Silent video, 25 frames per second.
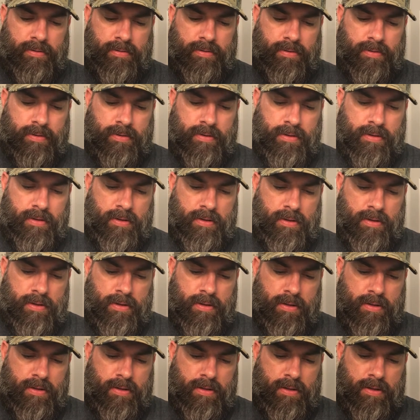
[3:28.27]

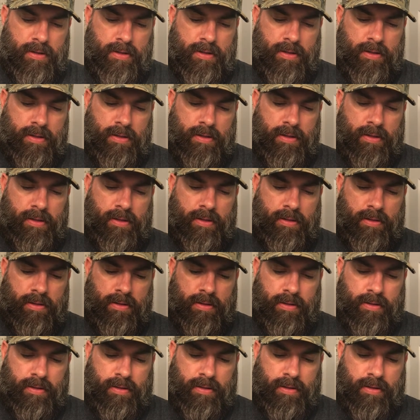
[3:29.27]

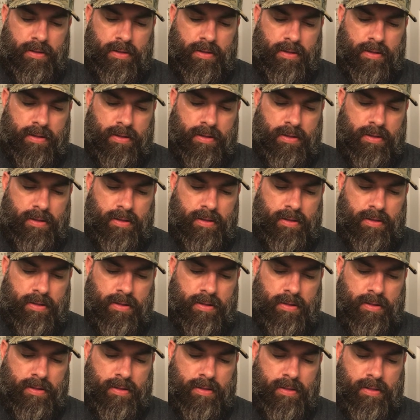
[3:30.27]

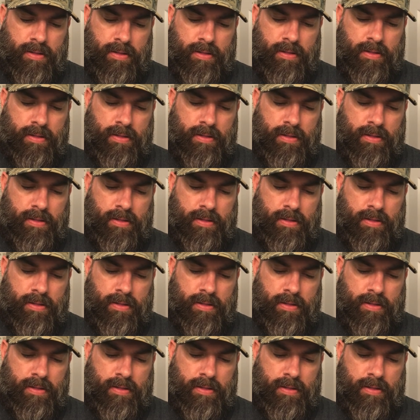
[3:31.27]
Nothing is said.